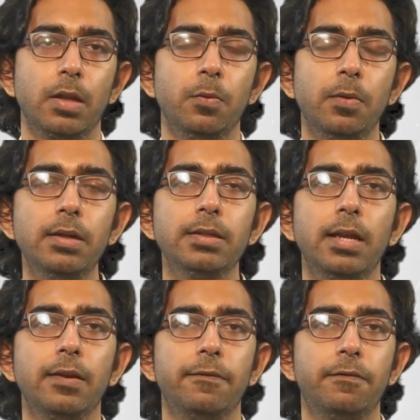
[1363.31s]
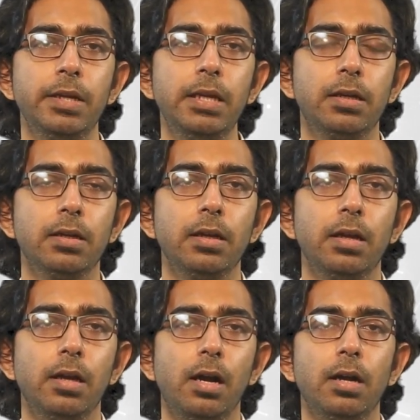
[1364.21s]
Words like freak,
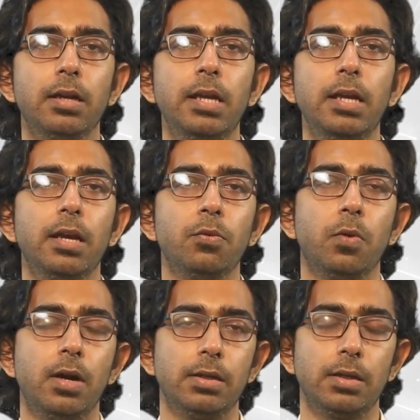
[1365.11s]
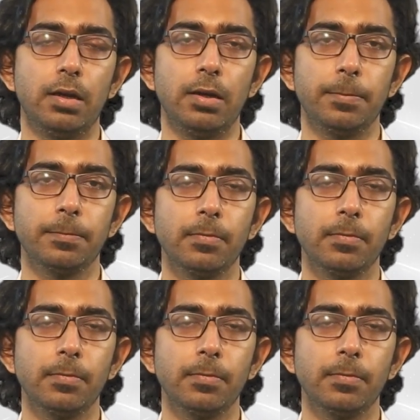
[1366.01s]
ugly, and one Tara.